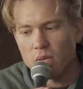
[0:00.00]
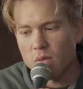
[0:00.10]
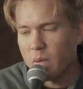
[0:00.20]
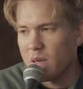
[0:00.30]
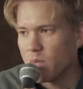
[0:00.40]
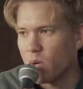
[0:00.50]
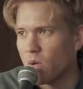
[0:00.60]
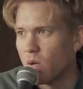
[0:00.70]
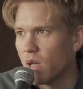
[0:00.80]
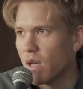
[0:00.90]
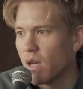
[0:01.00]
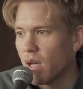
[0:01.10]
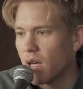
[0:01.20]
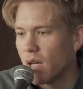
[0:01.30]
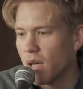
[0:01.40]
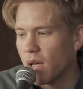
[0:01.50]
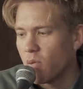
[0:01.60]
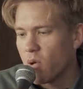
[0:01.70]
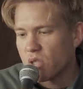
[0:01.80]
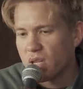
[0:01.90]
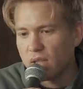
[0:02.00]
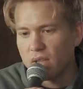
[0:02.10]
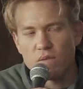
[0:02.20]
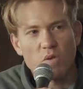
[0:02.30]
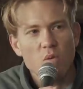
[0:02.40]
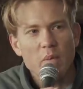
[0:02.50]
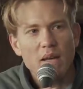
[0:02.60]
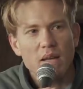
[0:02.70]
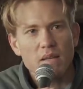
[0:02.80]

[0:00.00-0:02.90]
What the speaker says: the people watching the format.